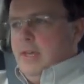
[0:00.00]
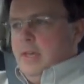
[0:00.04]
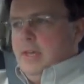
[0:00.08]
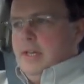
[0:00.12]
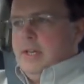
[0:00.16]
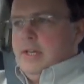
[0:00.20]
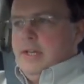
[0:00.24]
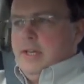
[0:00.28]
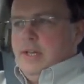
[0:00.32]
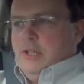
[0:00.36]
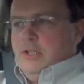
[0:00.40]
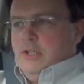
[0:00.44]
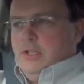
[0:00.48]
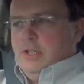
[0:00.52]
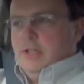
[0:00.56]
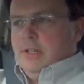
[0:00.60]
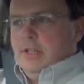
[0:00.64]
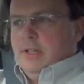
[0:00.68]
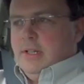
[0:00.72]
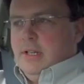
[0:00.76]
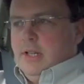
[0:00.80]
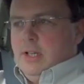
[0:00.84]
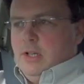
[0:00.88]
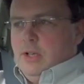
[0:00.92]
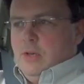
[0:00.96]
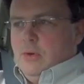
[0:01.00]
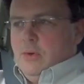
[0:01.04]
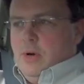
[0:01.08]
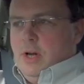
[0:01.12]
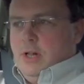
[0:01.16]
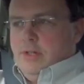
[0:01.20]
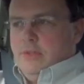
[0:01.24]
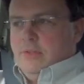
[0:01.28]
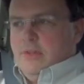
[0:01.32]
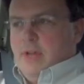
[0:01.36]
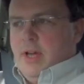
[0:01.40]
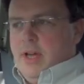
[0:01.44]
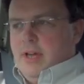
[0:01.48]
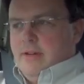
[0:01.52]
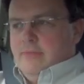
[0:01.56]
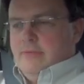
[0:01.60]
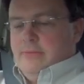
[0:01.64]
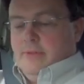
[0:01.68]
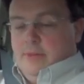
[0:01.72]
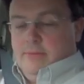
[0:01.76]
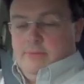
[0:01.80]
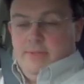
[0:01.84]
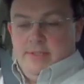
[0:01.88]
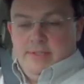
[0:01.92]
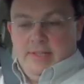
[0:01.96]
In addition, you also
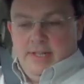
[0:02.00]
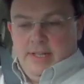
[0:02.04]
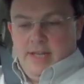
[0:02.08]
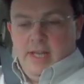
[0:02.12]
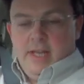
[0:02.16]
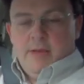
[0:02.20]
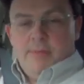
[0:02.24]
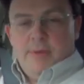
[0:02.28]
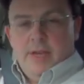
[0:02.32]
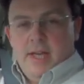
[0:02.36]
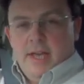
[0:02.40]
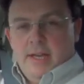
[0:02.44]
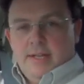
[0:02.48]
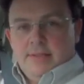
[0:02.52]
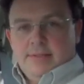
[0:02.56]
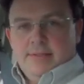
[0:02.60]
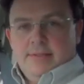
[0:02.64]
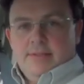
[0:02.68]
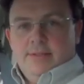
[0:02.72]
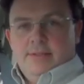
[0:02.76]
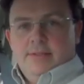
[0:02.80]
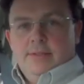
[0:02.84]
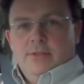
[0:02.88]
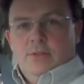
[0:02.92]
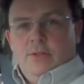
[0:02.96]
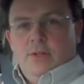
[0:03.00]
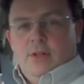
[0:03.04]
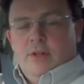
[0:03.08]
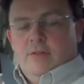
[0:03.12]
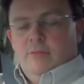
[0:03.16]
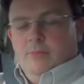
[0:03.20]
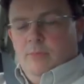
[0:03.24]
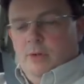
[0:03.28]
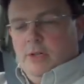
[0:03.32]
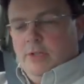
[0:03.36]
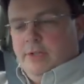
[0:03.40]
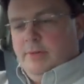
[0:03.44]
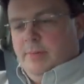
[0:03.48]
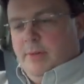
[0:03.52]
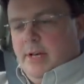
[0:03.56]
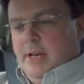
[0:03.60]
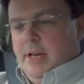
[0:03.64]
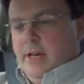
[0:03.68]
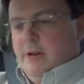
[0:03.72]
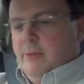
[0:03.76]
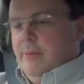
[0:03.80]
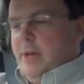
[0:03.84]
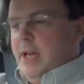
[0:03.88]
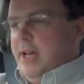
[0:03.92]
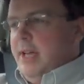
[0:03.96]
have obviously ABS, you have multiple
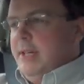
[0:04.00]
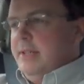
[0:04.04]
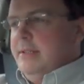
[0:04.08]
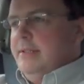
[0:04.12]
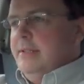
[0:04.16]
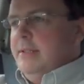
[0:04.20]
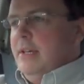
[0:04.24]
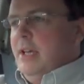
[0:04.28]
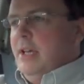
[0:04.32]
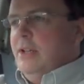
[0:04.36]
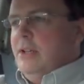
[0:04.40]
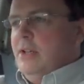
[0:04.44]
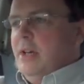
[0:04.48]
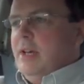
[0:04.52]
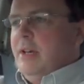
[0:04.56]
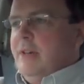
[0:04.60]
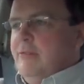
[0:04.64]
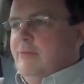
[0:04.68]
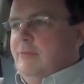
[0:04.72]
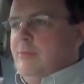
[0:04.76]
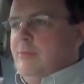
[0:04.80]
airbags, and you have